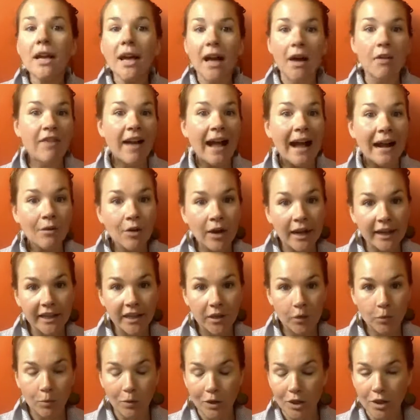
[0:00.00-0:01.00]
of how
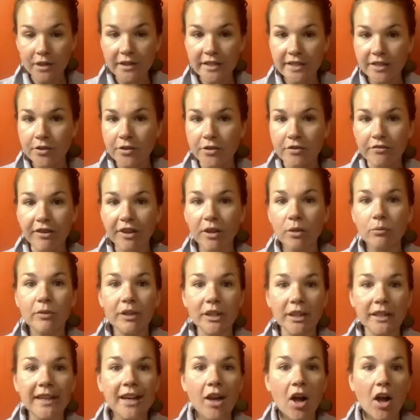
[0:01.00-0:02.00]
Edgar works so you feel
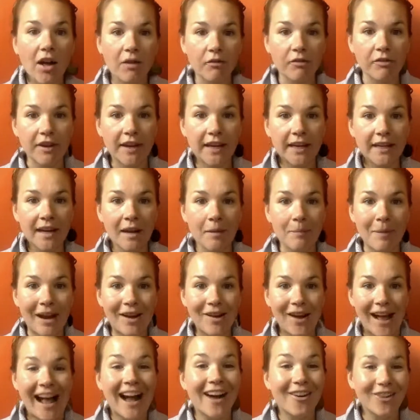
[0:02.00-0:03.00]
really confident
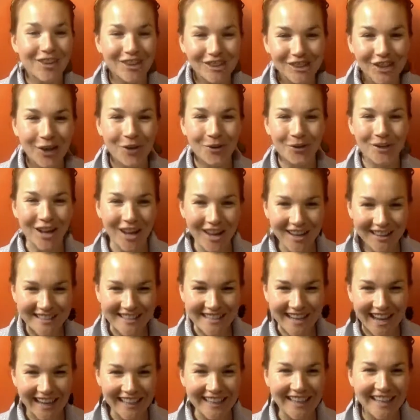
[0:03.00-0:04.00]
about how to load
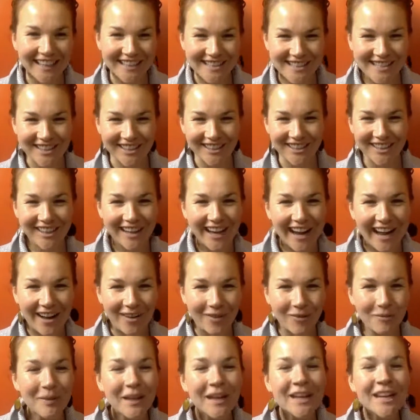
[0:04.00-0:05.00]
content into your account.
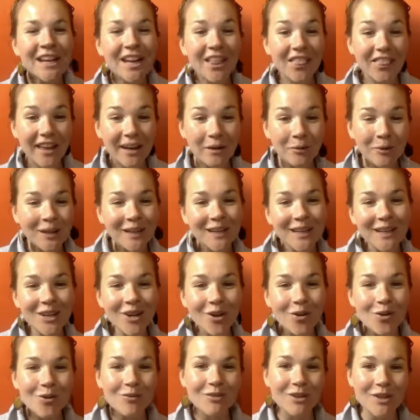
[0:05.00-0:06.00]
Then we're going to
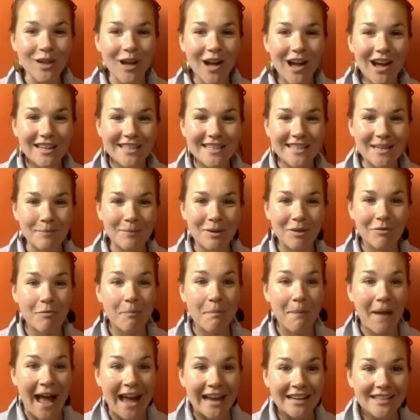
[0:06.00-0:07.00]
go over the concept of
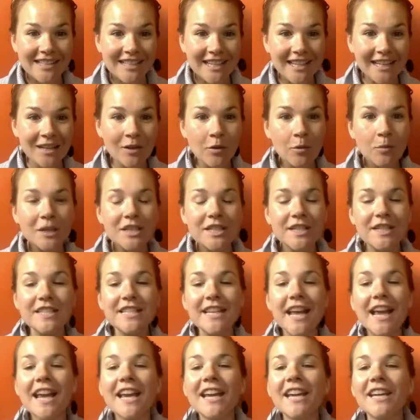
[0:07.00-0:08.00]
batching, which is
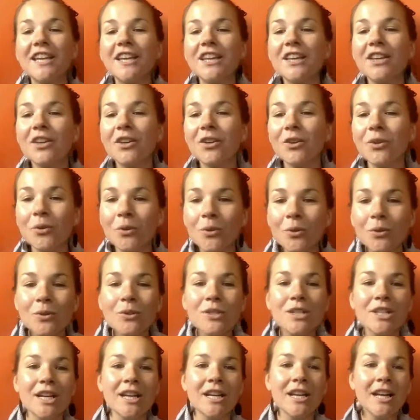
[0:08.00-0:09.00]
a
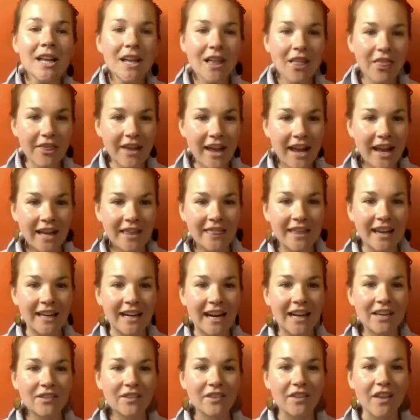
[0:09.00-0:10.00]
huge thing that
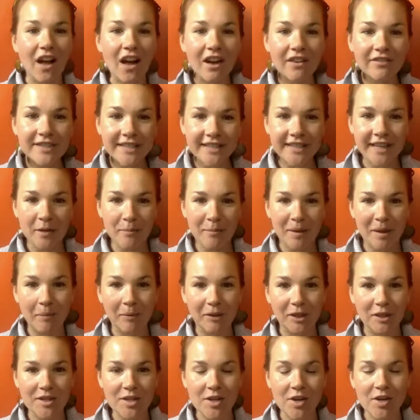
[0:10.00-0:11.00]
I'd love to get people
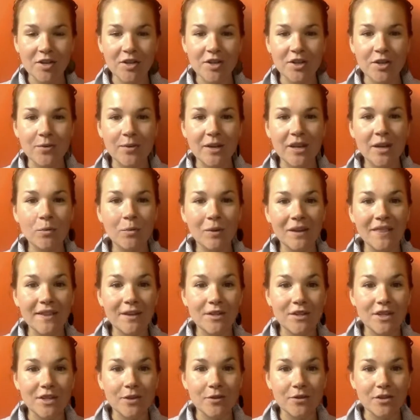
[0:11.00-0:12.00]
to start doing with their
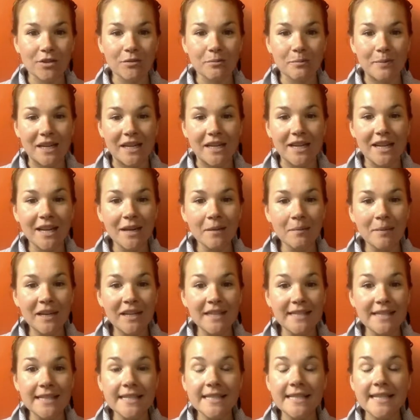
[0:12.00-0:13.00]
social media
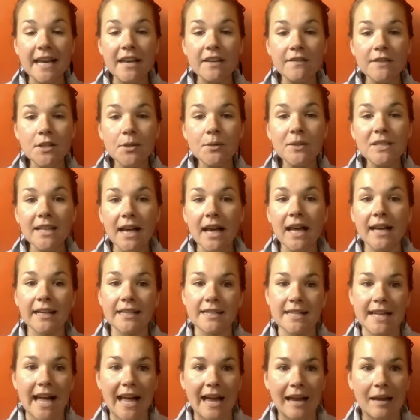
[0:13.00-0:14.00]
because it saves you a ton of
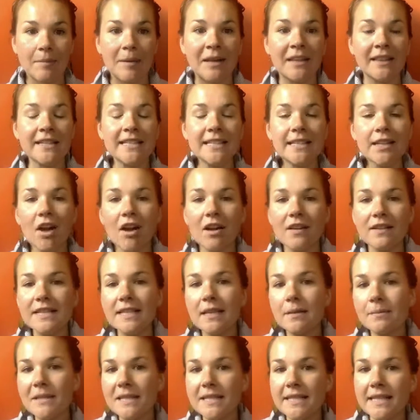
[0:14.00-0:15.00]
time. And this
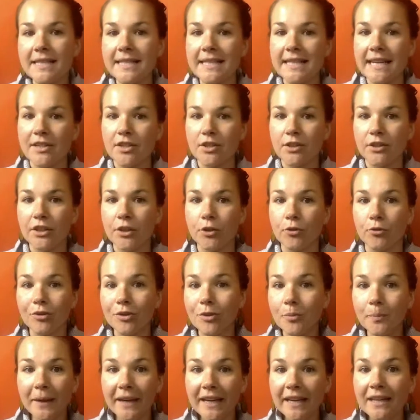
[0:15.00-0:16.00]
concept is essentially
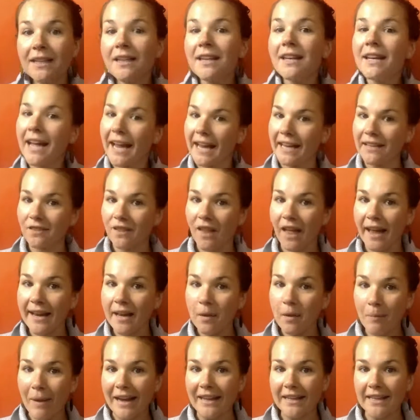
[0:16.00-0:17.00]
grouping a
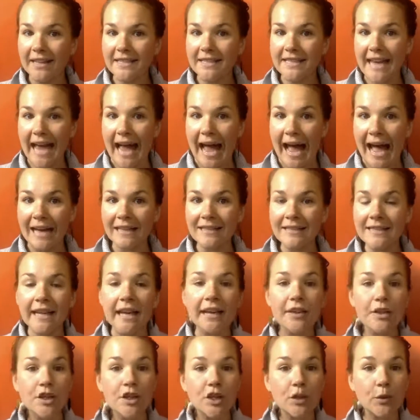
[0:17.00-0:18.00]
like-minded task
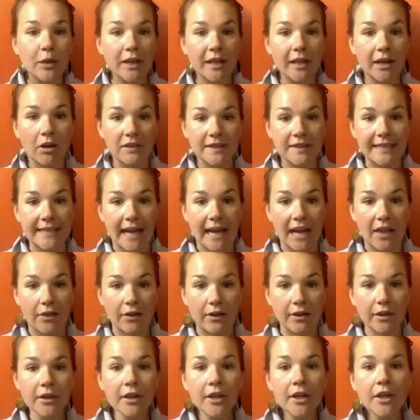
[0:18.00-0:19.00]
and doing it all together.
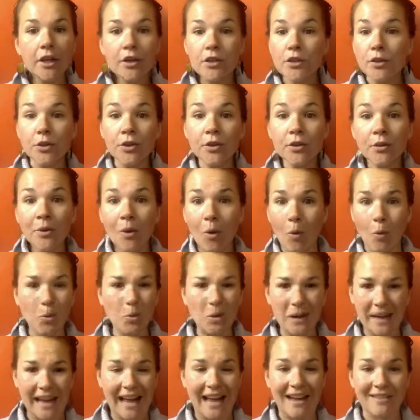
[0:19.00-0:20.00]
So you don't
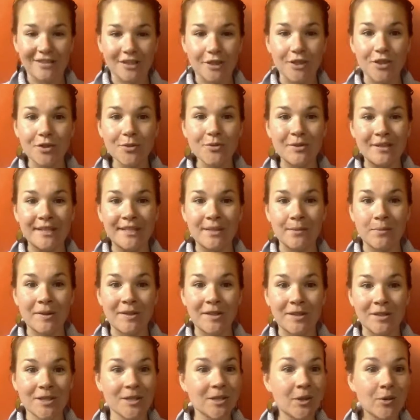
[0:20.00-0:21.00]
only have to do this with
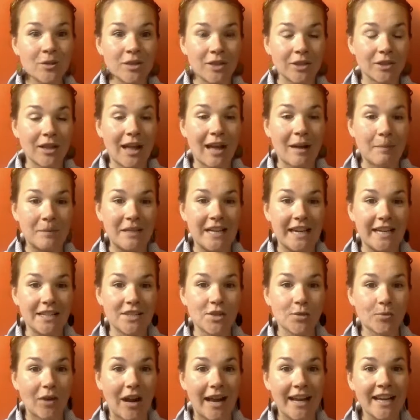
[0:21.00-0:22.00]
your social
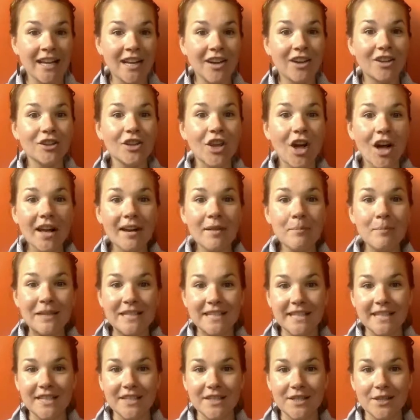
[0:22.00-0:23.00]
updates, right? A lot of
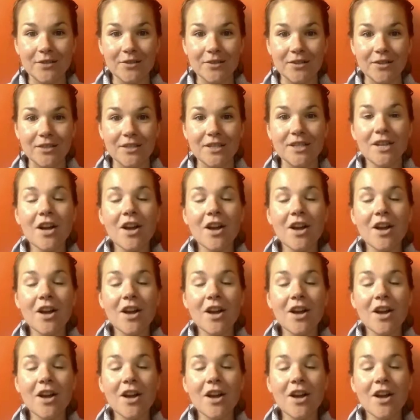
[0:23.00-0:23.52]
business owners